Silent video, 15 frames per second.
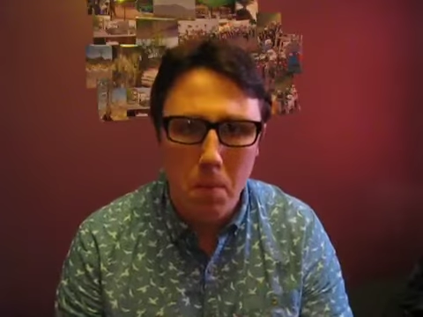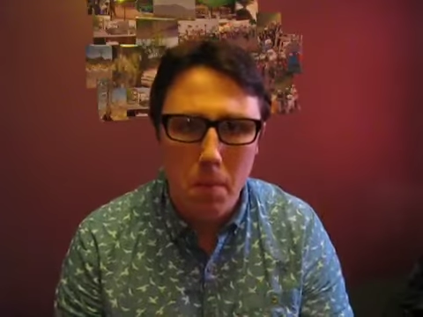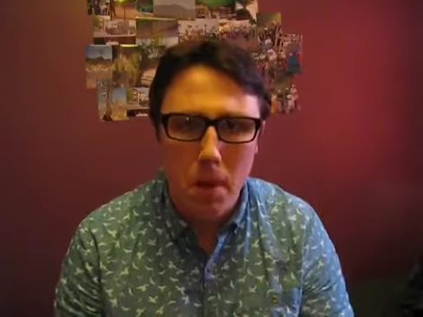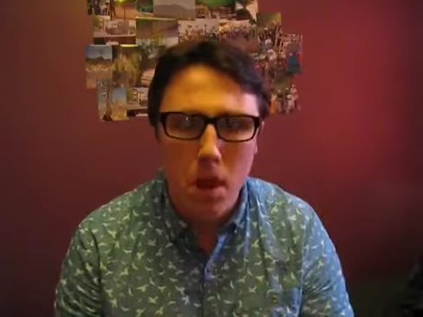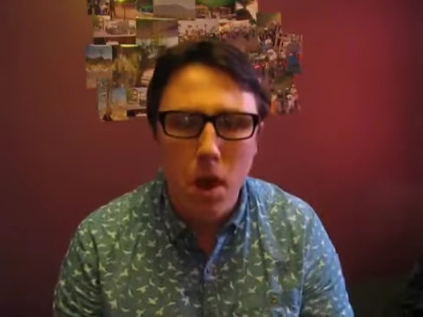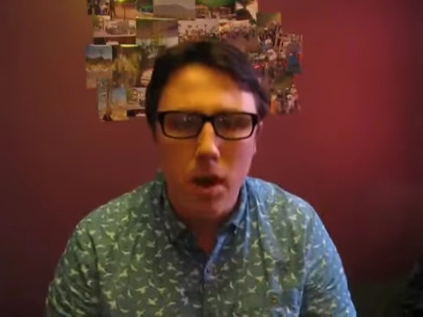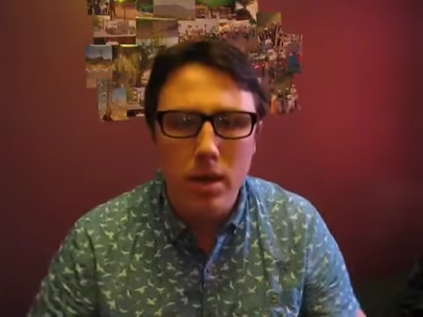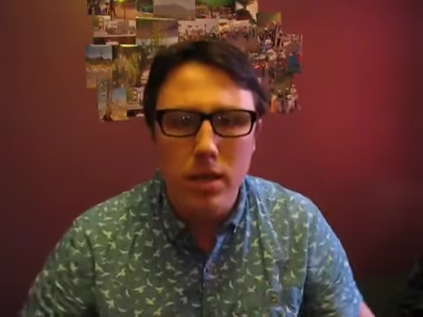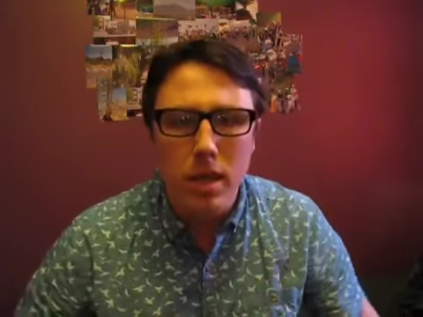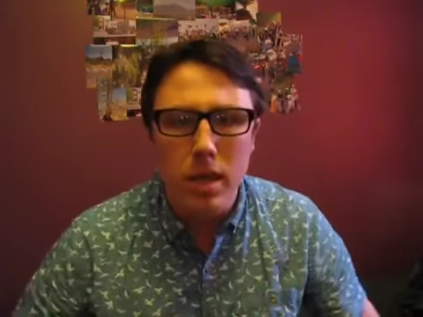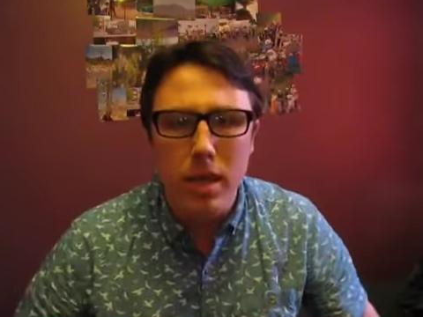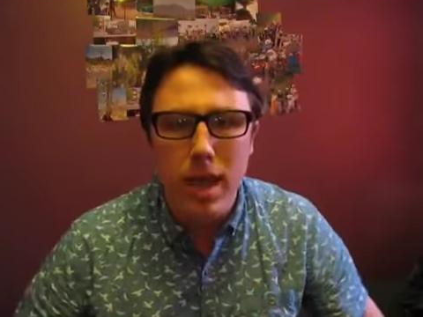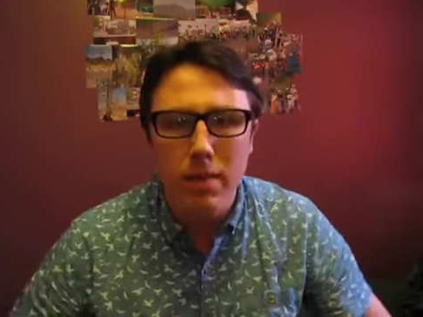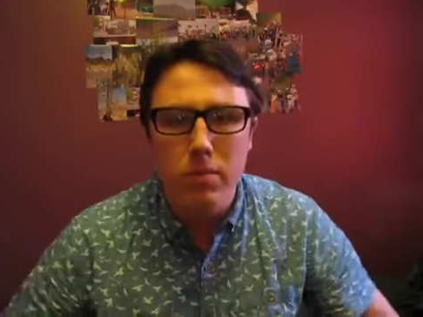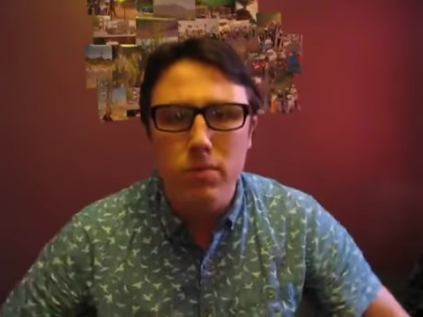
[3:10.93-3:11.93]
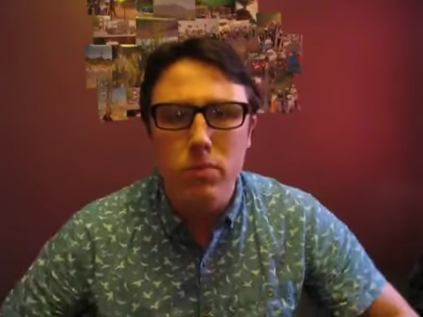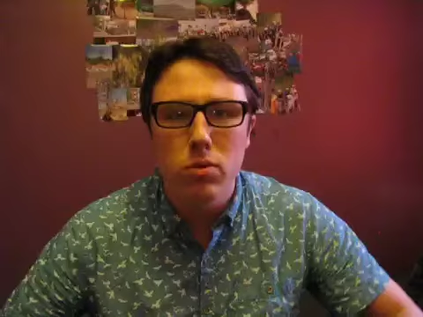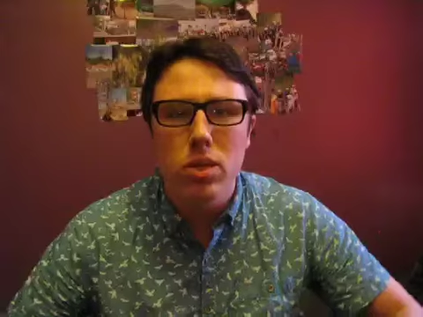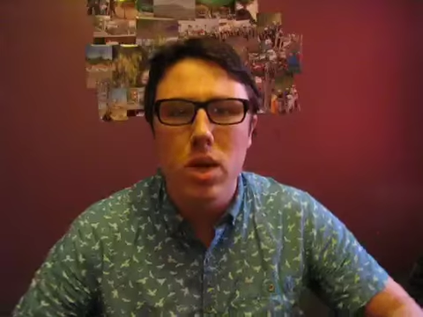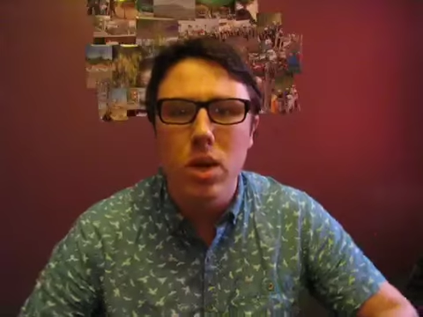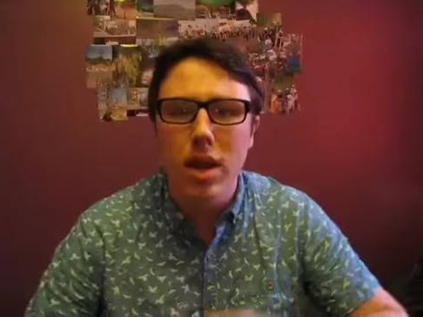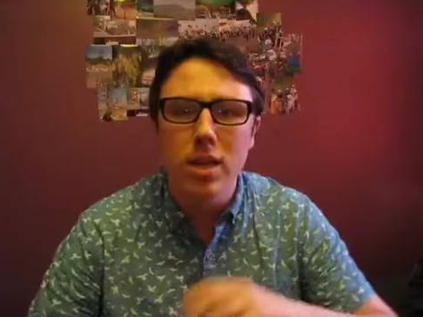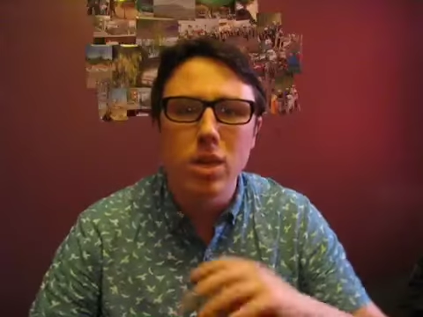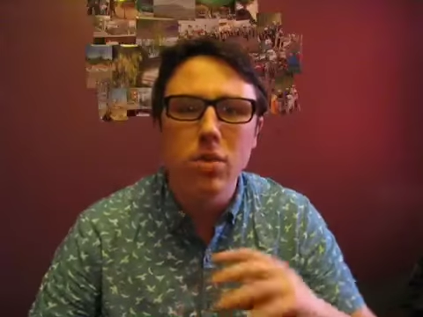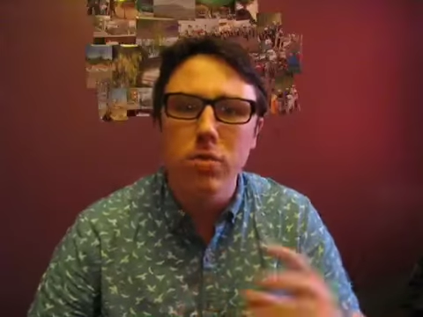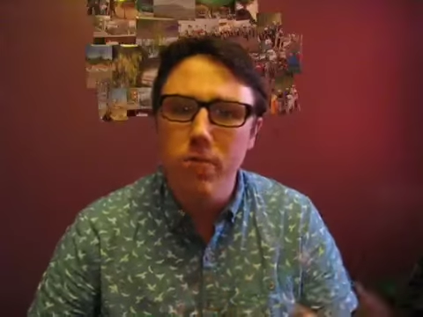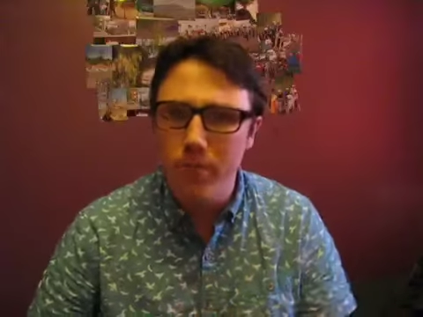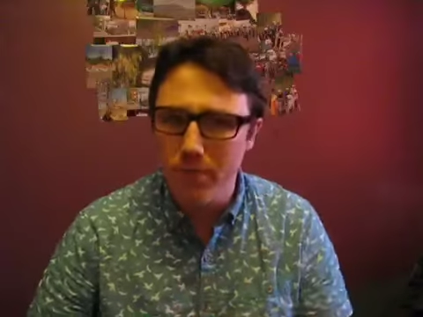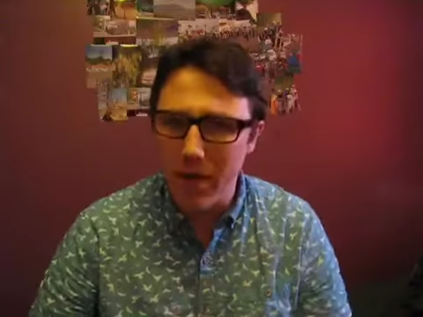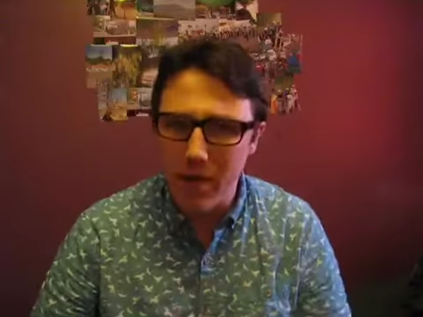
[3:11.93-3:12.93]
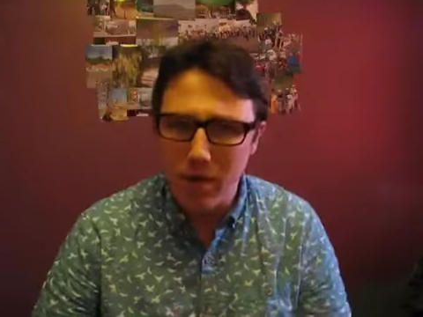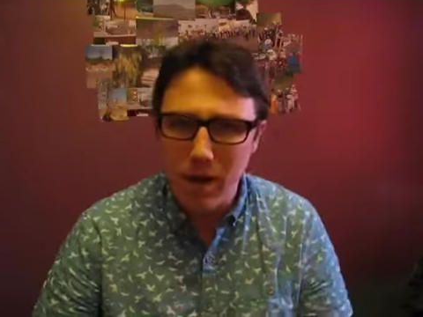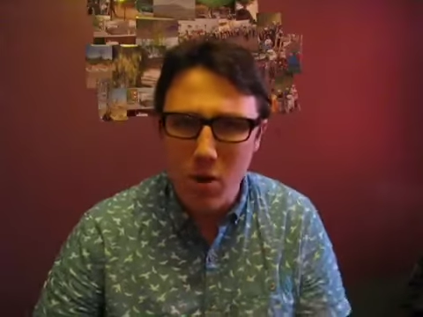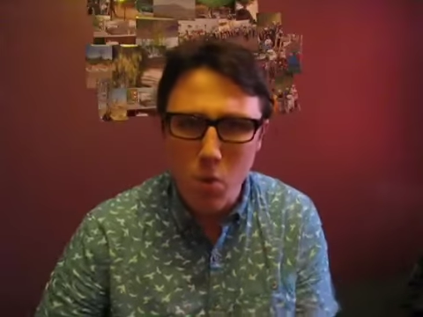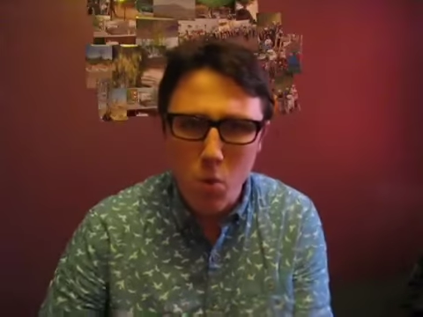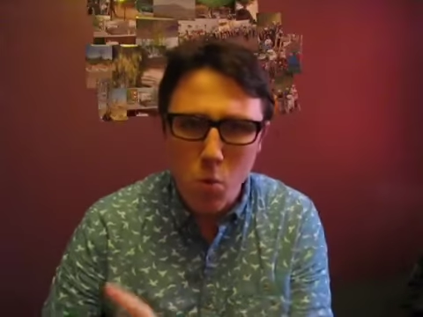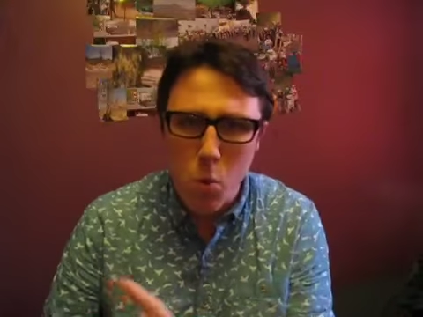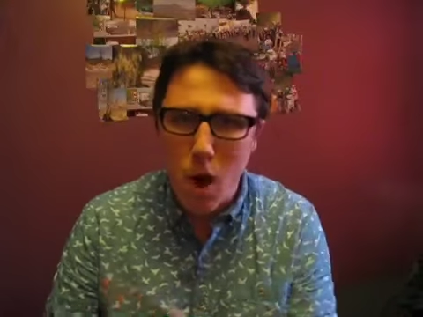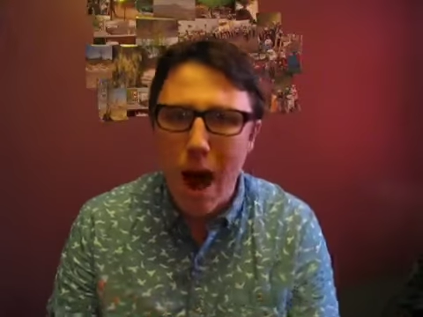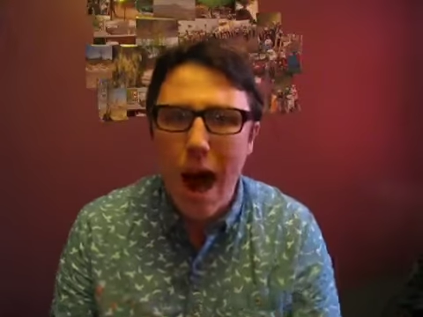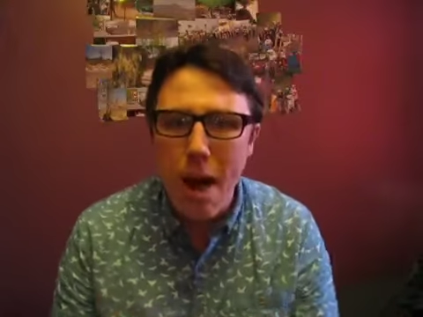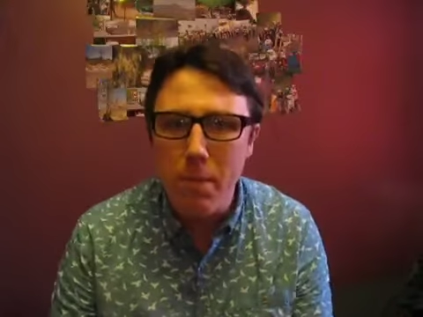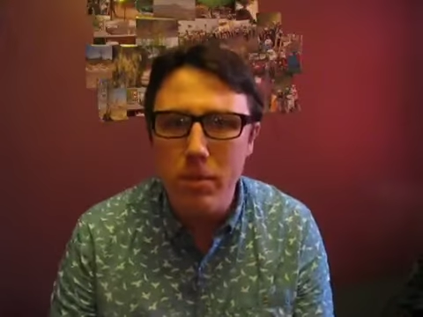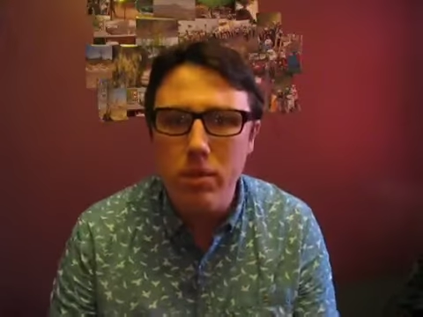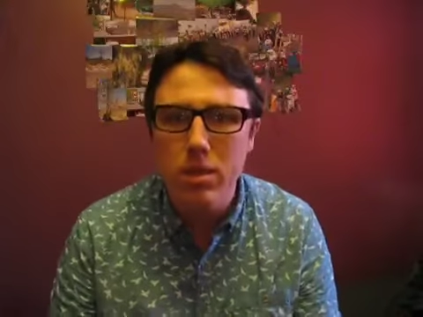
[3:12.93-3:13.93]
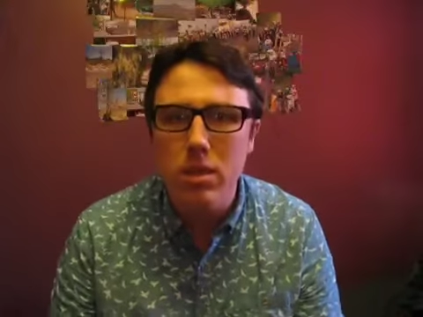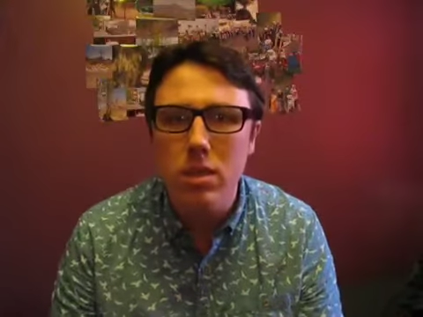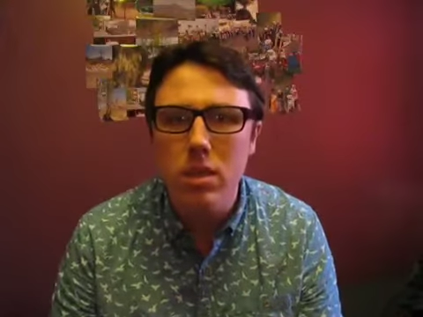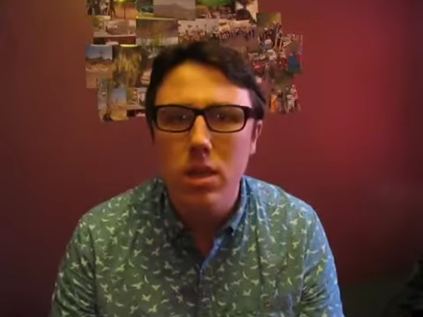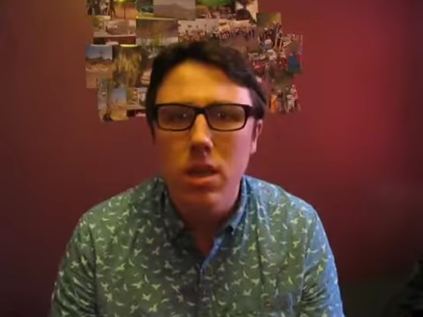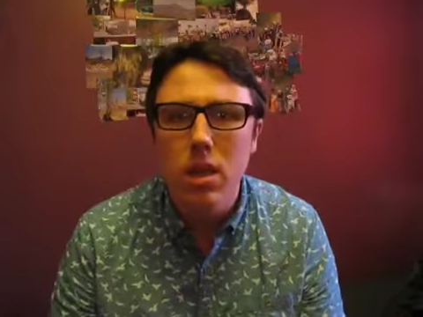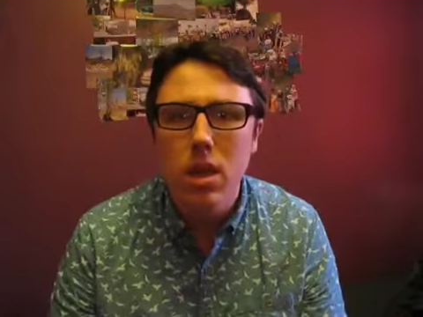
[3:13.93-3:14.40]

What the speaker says: kind of came to full circle, and you found out what happened